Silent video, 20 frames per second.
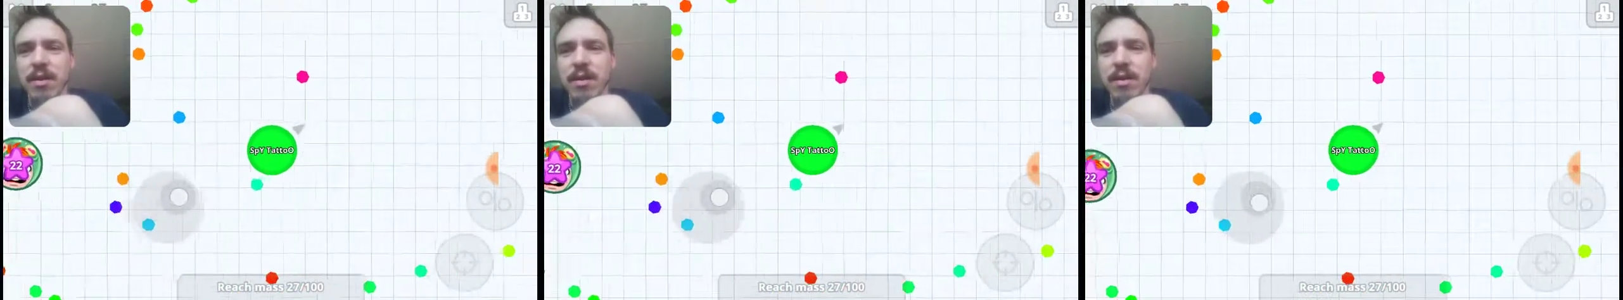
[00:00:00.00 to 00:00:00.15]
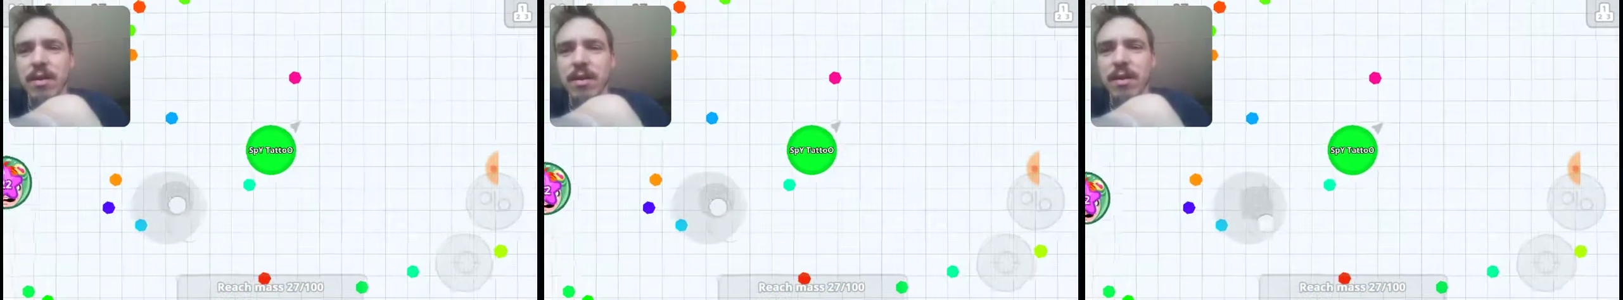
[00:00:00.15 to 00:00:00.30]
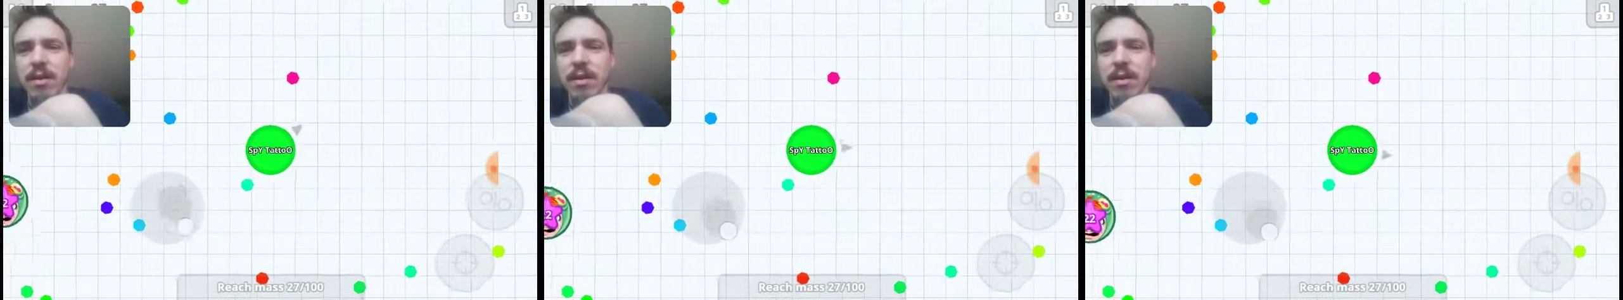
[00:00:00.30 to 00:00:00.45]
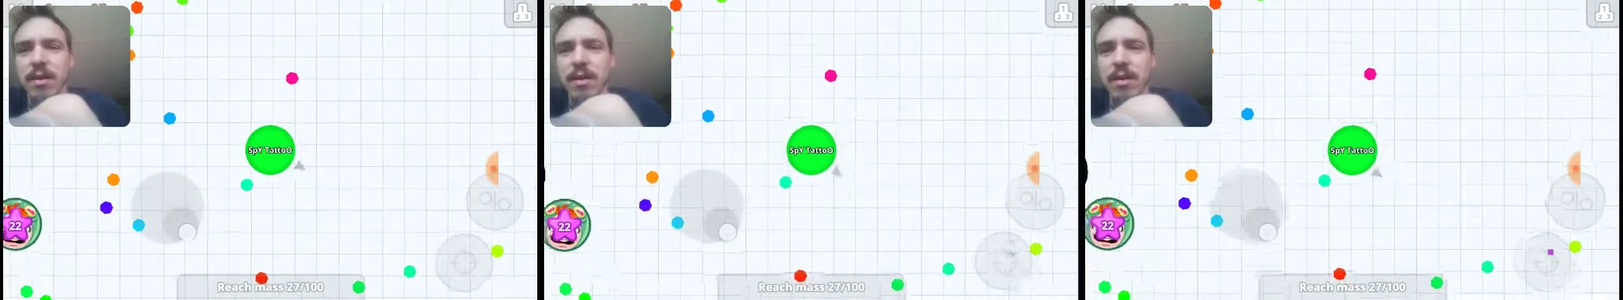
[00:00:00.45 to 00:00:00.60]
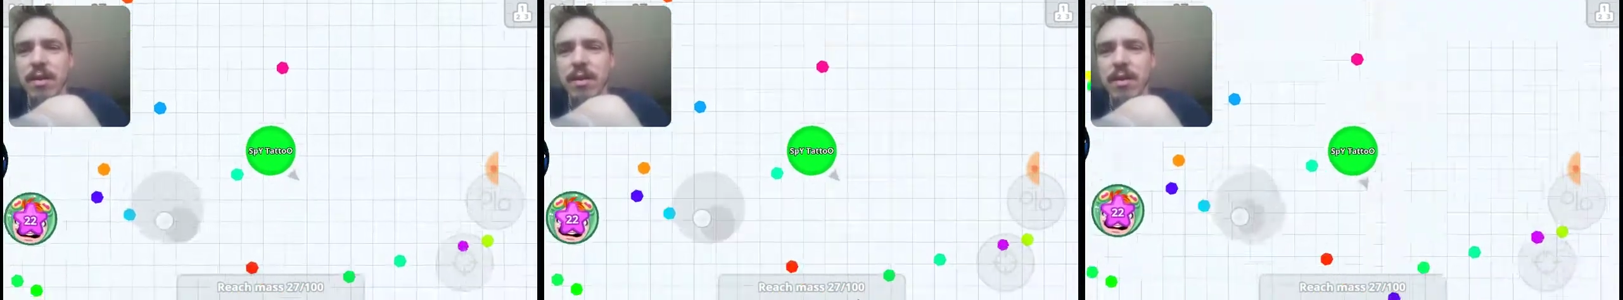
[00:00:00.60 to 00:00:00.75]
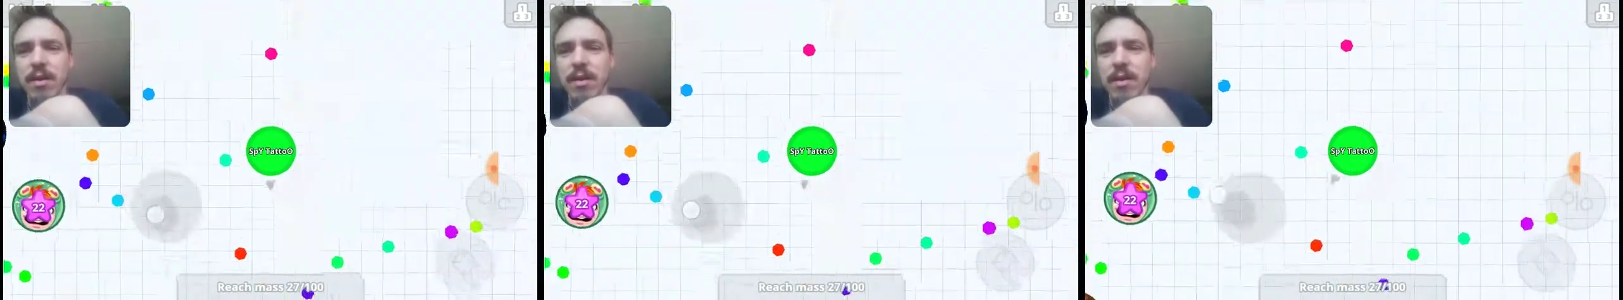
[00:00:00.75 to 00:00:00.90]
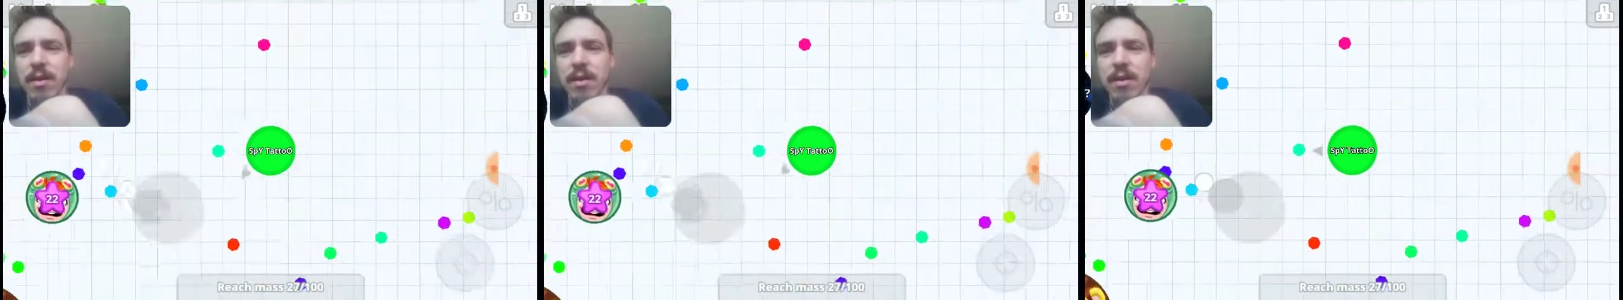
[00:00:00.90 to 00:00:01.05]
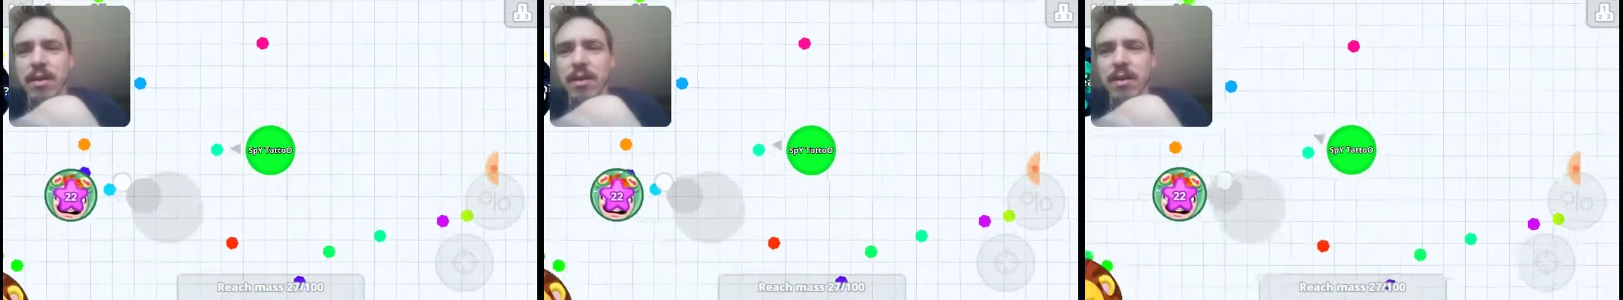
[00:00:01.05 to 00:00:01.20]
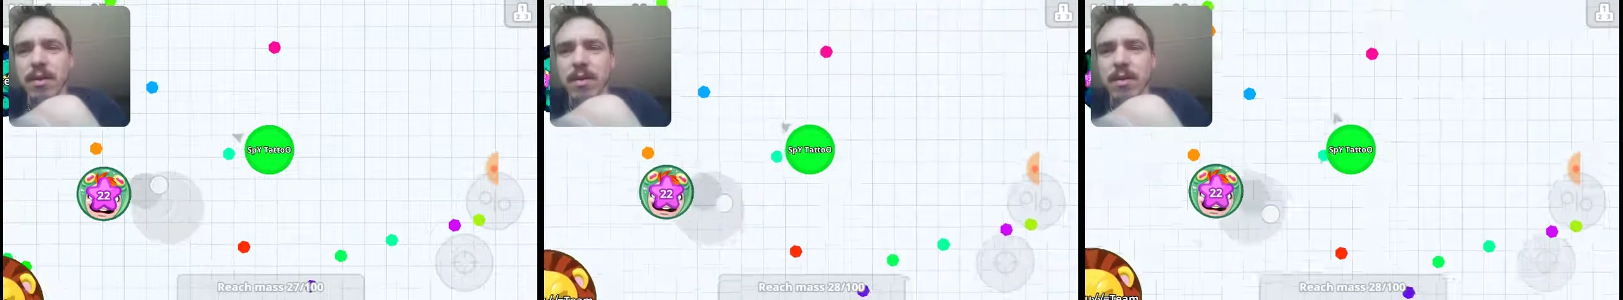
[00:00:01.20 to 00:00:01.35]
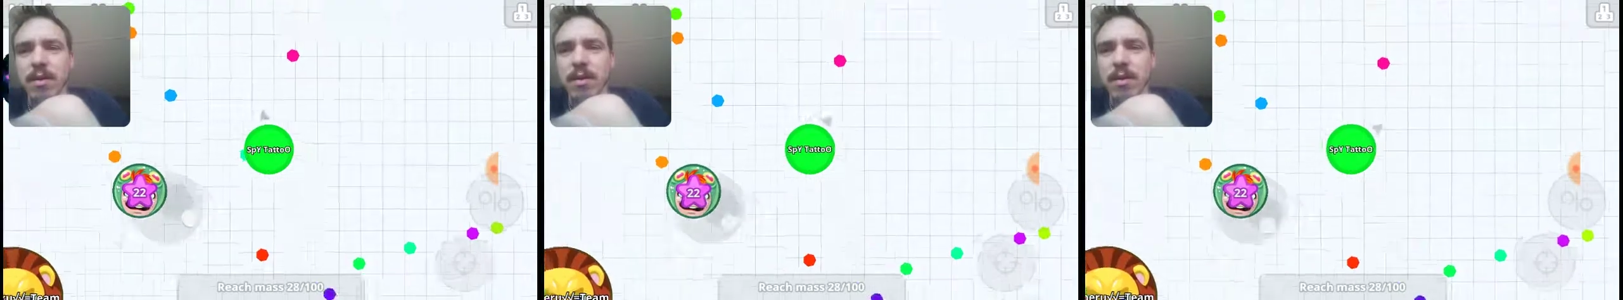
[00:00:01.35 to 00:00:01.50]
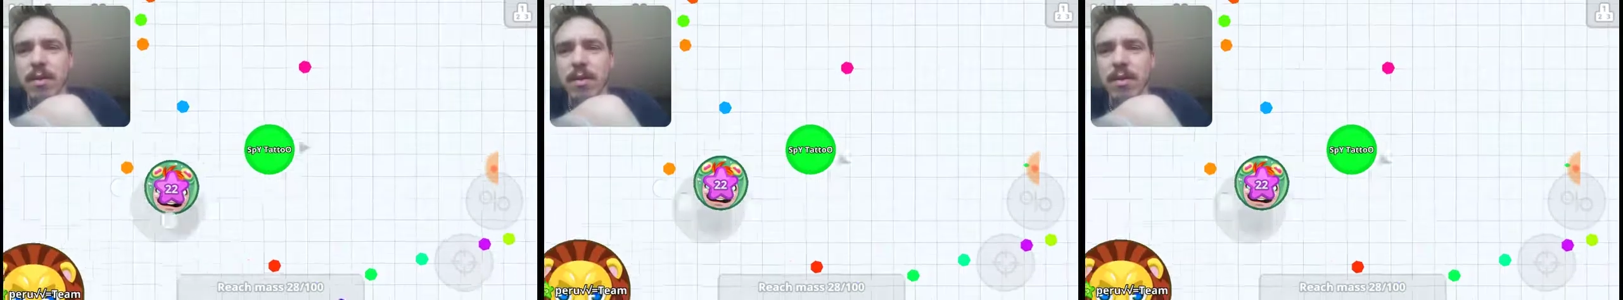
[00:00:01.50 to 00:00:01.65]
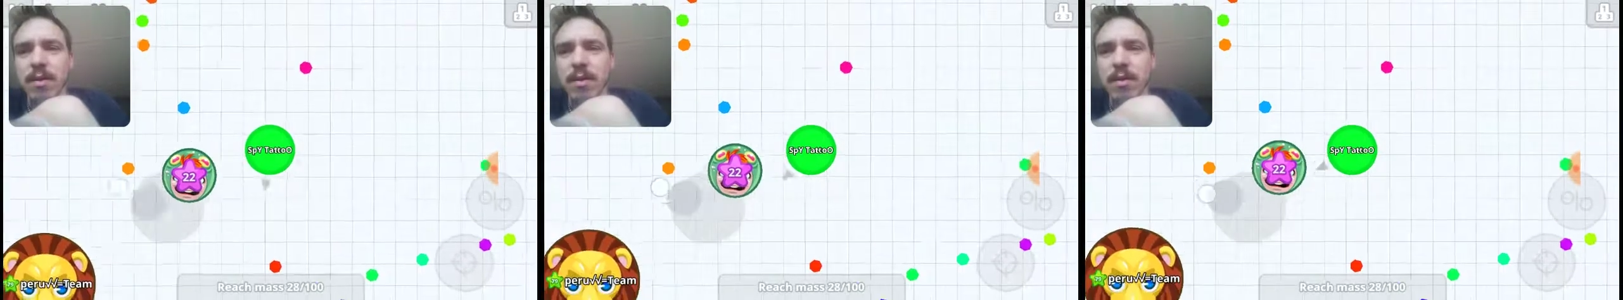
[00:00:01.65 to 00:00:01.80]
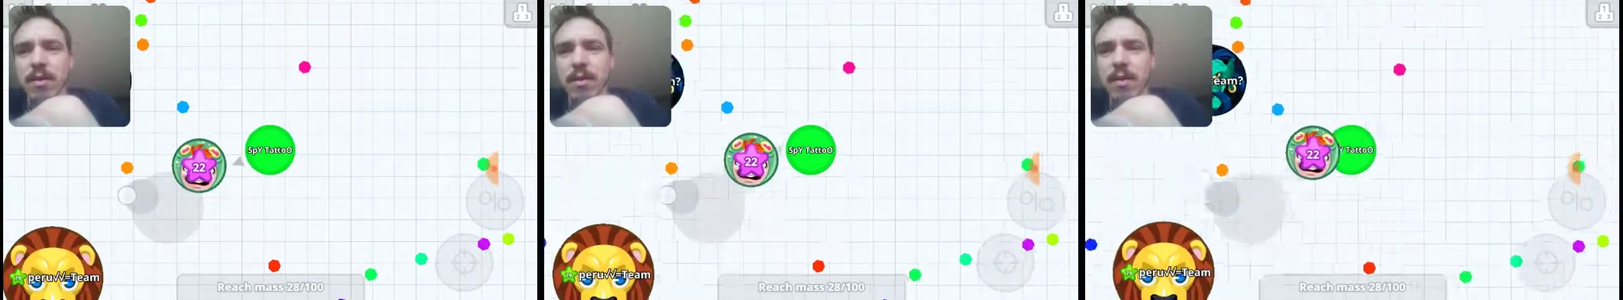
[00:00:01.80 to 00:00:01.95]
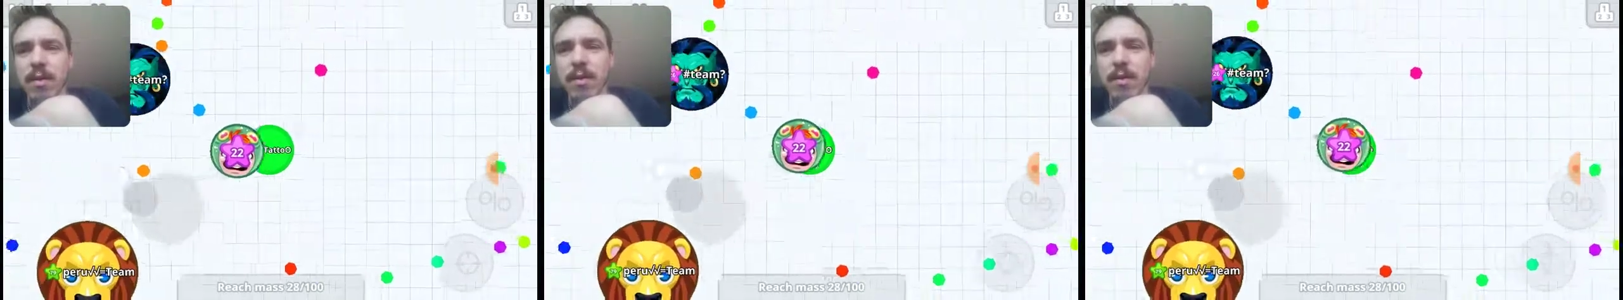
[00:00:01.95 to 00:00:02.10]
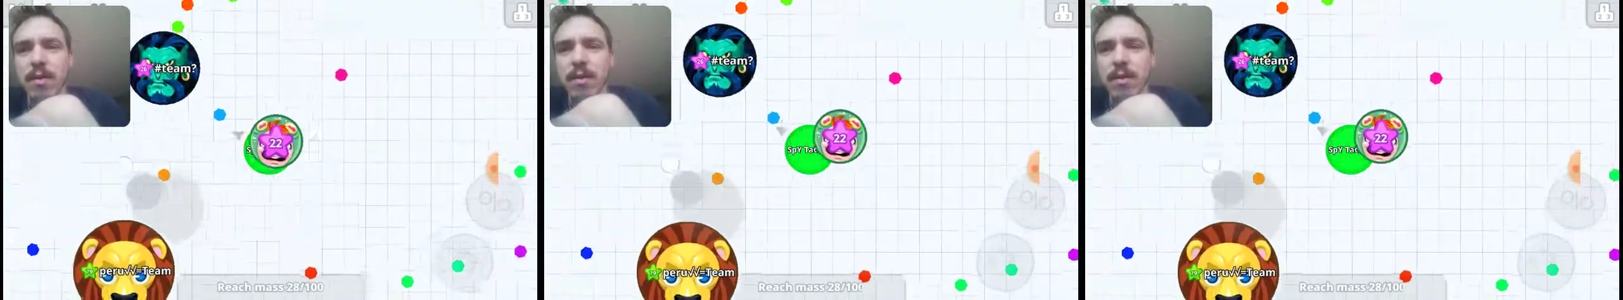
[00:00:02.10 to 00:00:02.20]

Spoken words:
(silence)